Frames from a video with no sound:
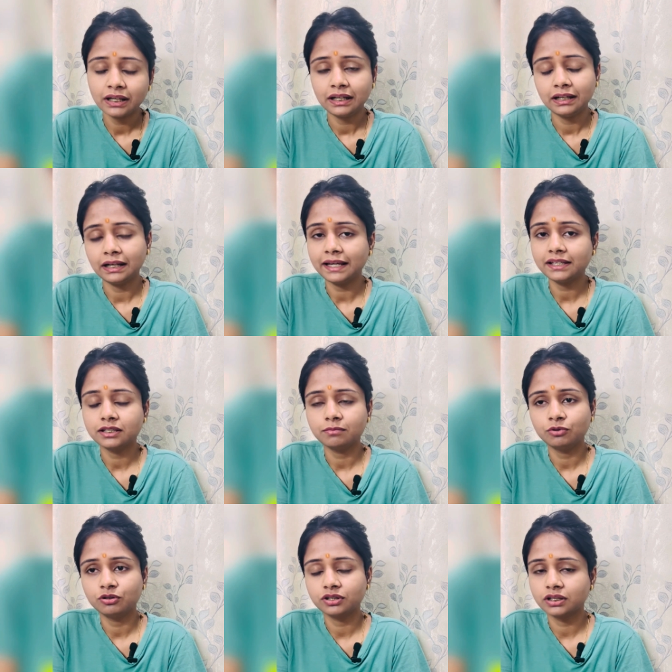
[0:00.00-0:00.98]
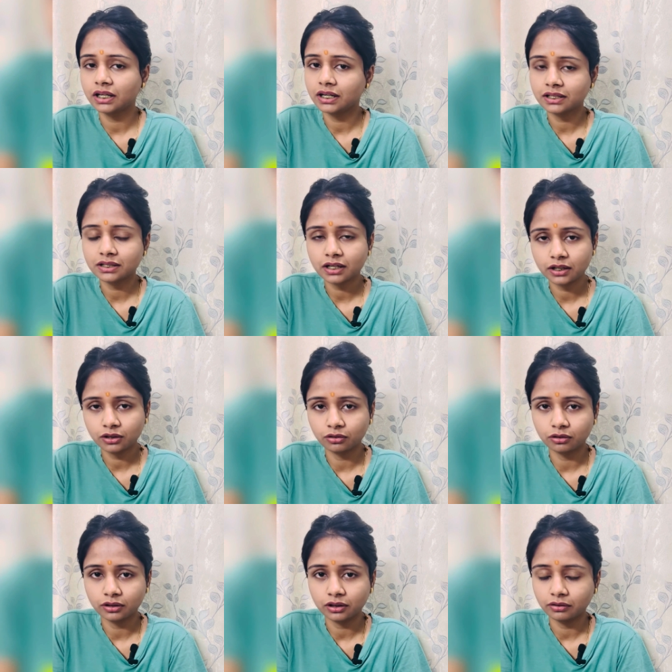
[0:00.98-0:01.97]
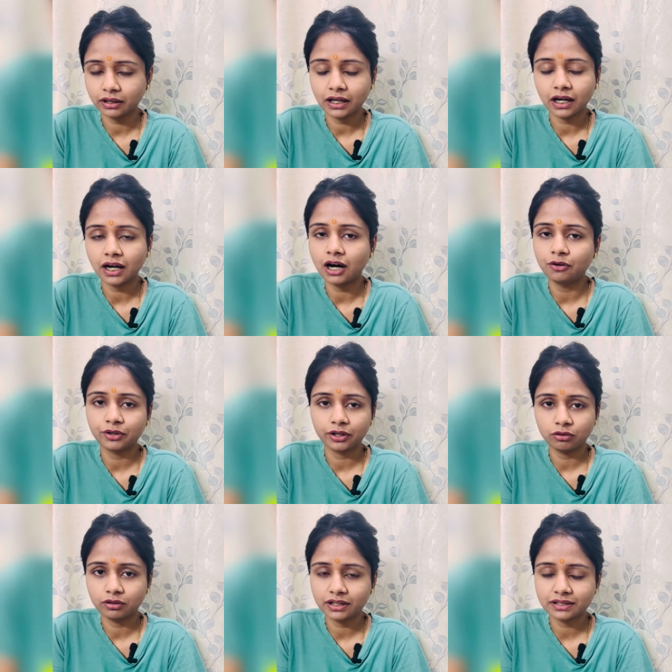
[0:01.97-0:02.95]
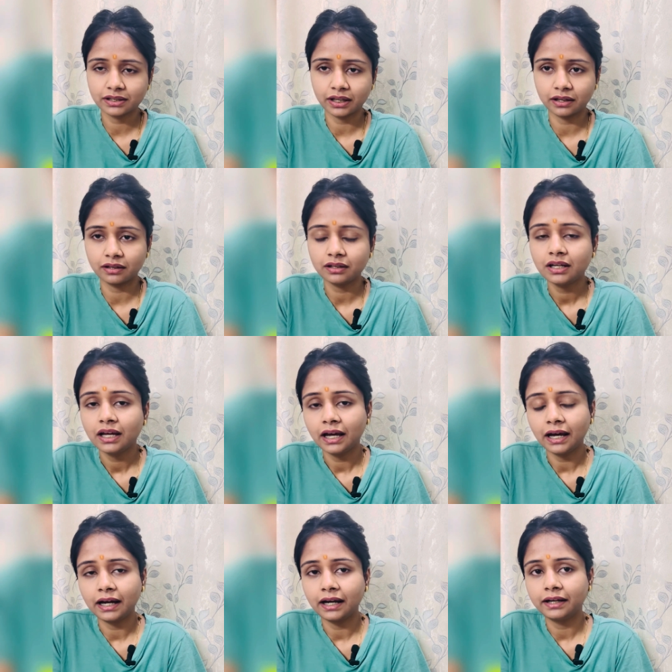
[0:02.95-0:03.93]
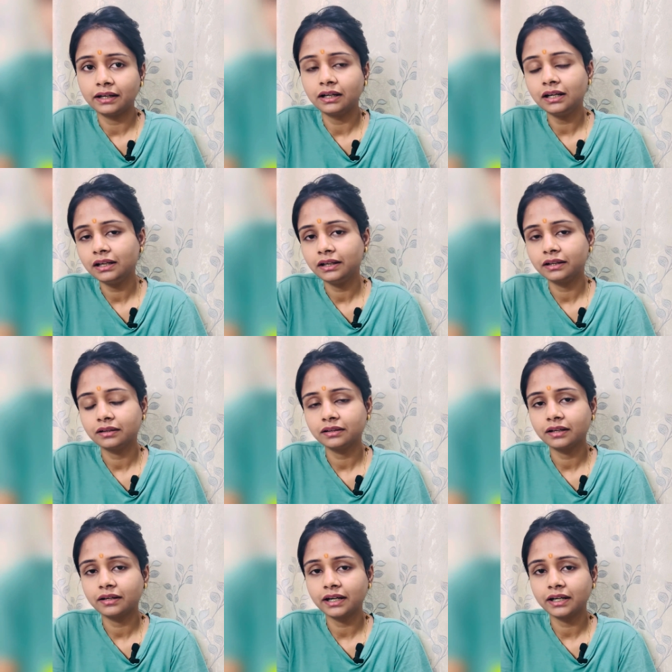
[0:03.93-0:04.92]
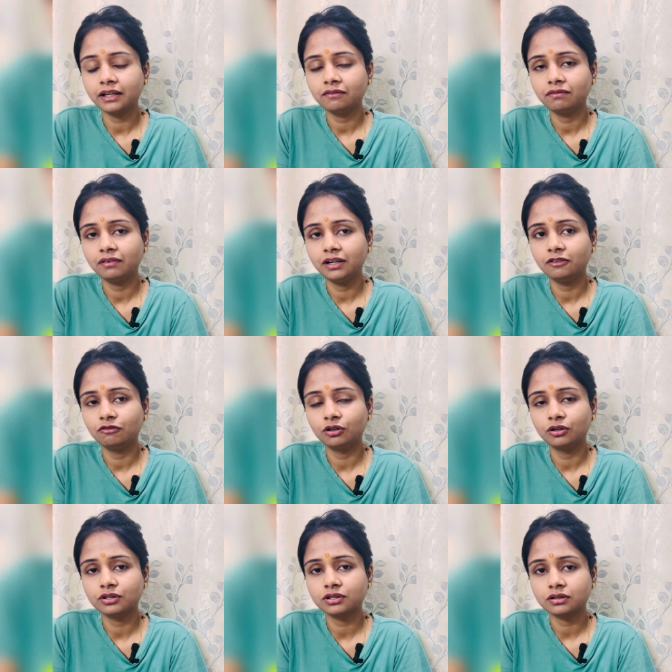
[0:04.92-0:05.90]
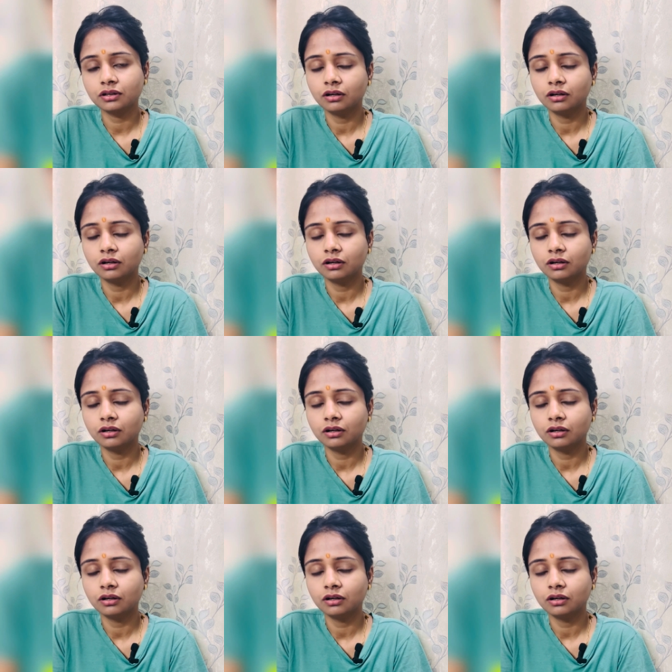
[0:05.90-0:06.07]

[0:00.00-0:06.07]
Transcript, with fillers: Like suppose there is a record, okay, account record is there and earlier the rating field was